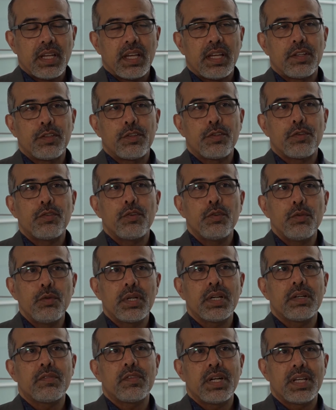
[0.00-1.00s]
And through
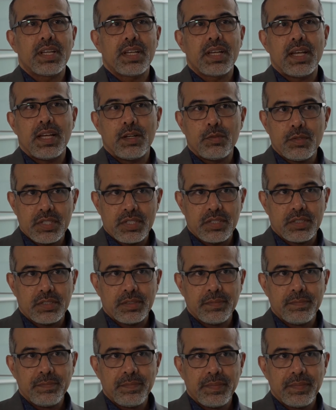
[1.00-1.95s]
Governing Council,